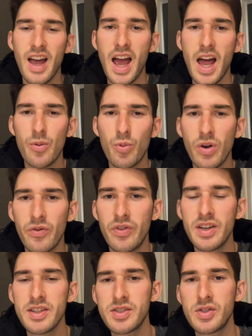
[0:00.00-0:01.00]
And with
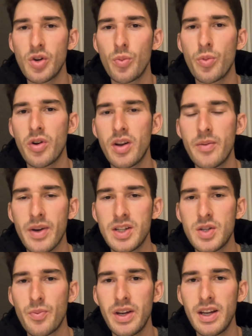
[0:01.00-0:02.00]
this, you'll pretty
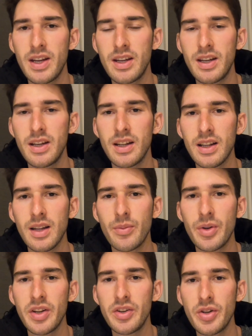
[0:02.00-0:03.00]
much be
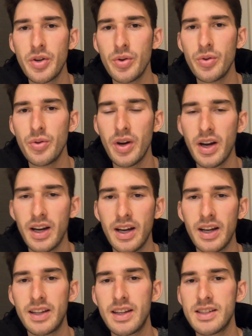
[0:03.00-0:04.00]
limited to
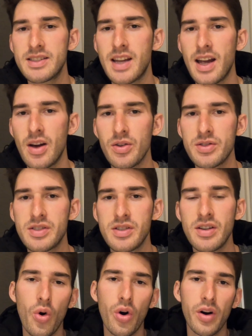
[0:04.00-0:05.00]
a guest house
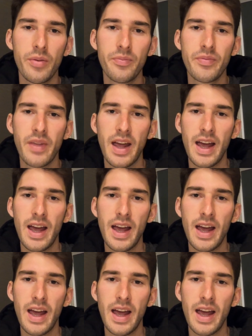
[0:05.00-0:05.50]
or